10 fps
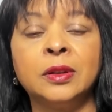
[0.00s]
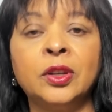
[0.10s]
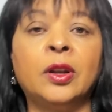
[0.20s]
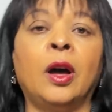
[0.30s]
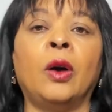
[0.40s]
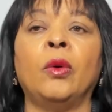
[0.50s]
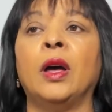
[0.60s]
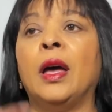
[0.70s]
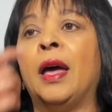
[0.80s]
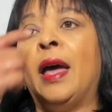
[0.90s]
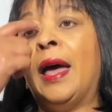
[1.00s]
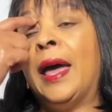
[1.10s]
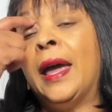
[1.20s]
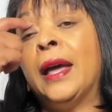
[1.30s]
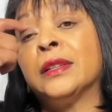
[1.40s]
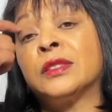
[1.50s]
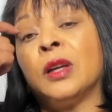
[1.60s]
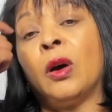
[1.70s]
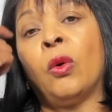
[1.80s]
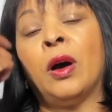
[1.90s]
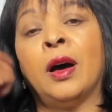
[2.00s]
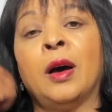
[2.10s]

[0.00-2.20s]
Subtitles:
And so